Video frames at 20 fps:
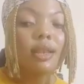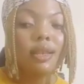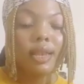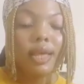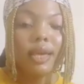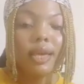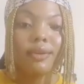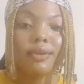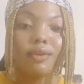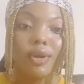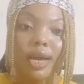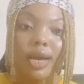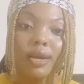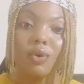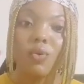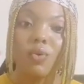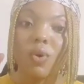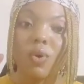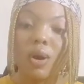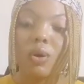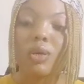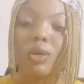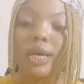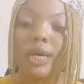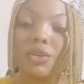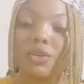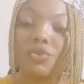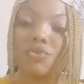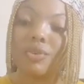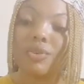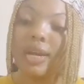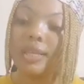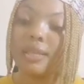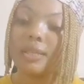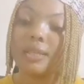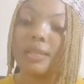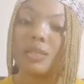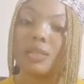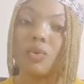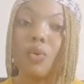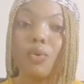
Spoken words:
Like you can go on and try this